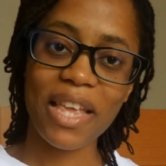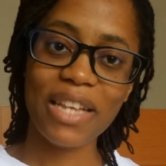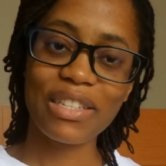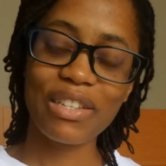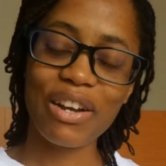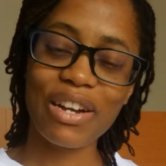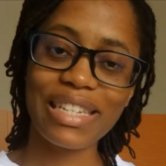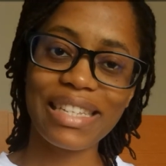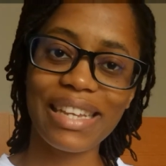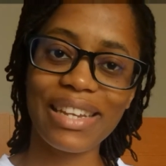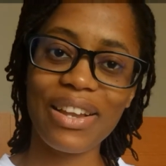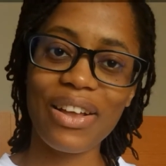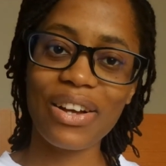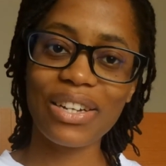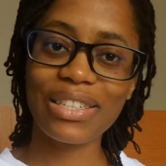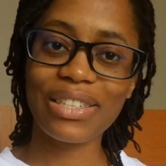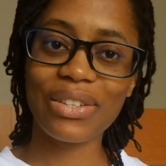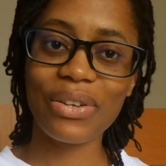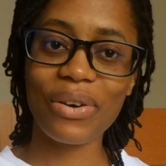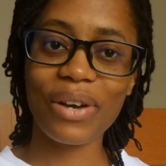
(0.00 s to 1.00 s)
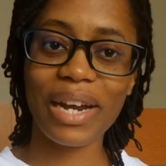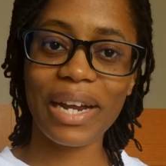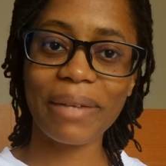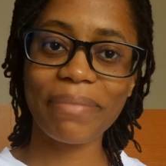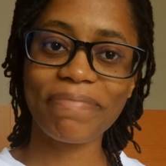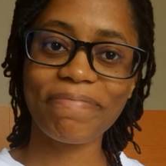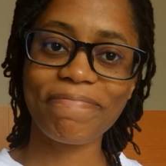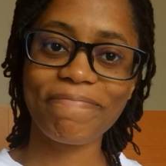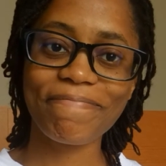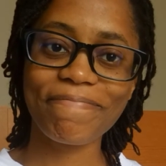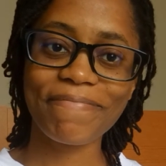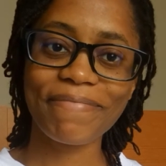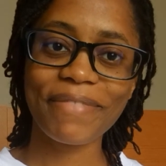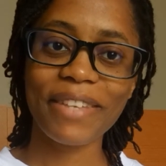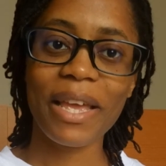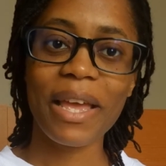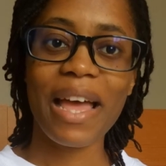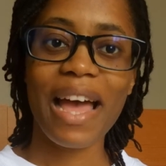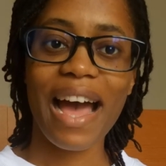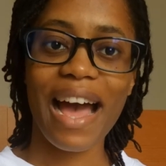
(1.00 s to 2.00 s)
Sorry, it's a long story.
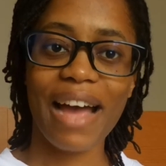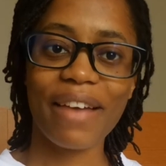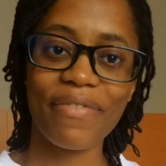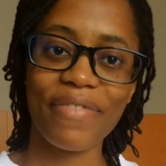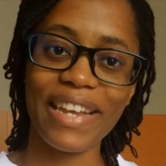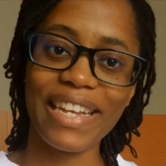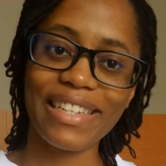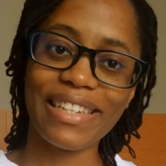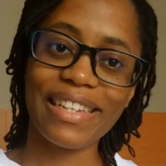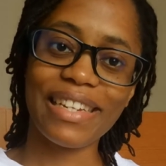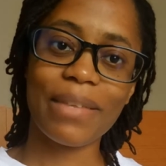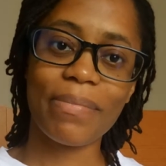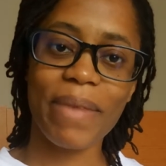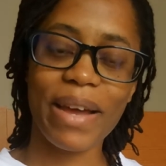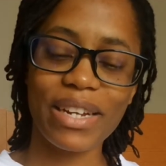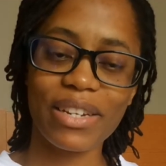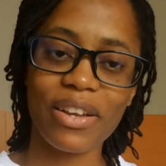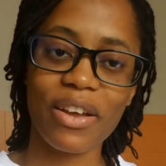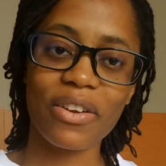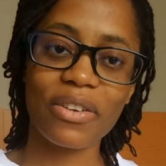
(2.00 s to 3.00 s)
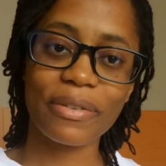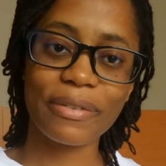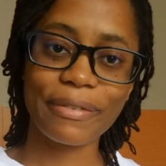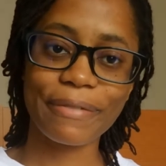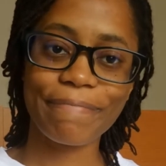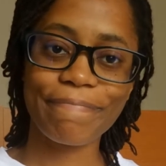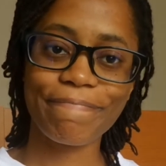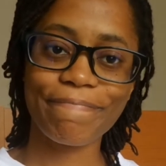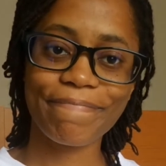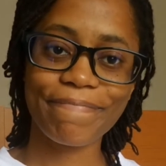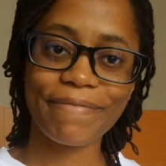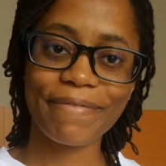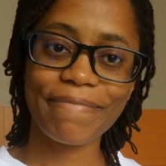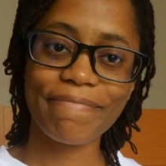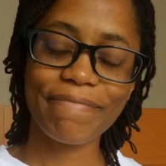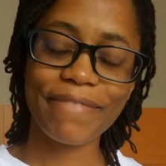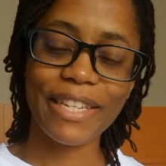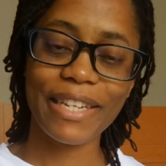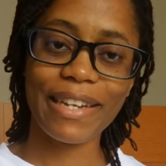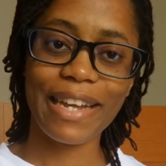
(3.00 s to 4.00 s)
I fainted in McDonald's.
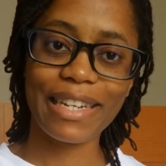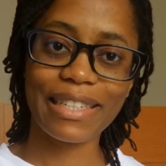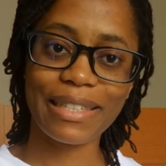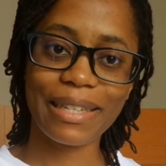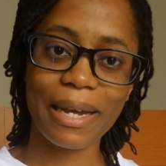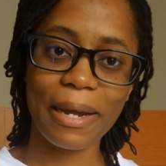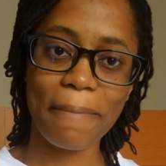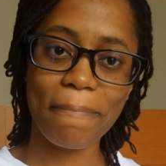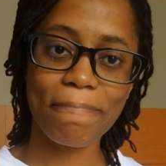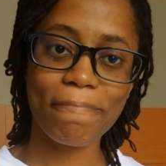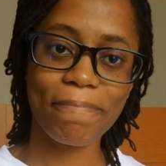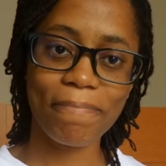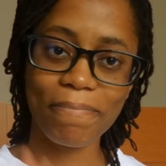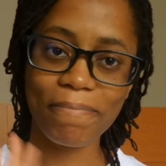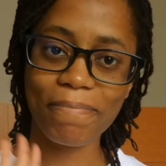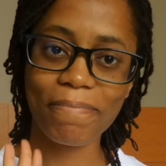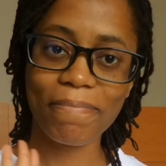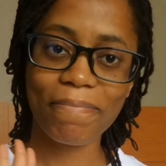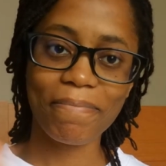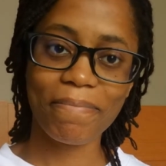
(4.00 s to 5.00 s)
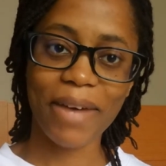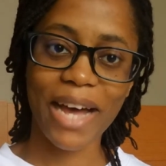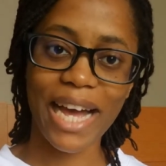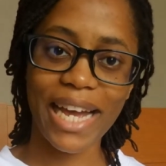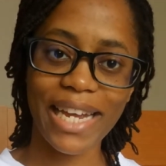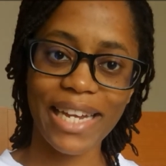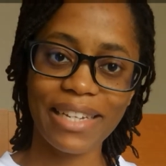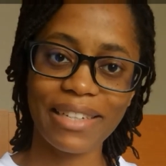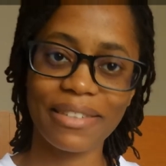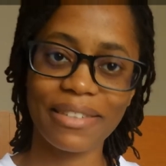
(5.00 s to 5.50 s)
Till next time. Bye.